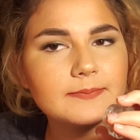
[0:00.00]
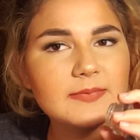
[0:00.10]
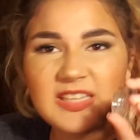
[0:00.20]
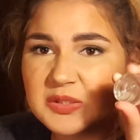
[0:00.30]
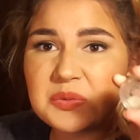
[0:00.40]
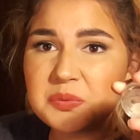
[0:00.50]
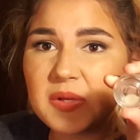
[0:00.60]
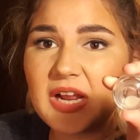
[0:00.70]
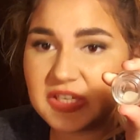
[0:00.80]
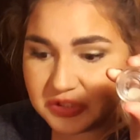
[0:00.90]
this was
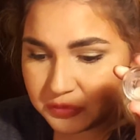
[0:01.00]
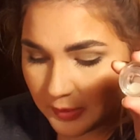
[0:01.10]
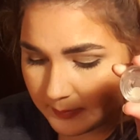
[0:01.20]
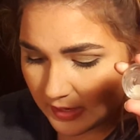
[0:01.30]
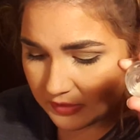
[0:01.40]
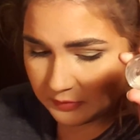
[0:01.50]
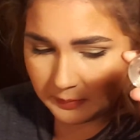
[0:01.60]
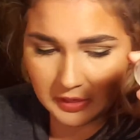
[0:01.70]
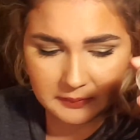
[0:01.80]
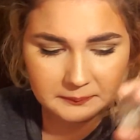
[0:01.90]
what I could scrape out at the
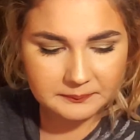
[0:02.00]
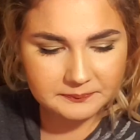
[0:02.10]
bottom.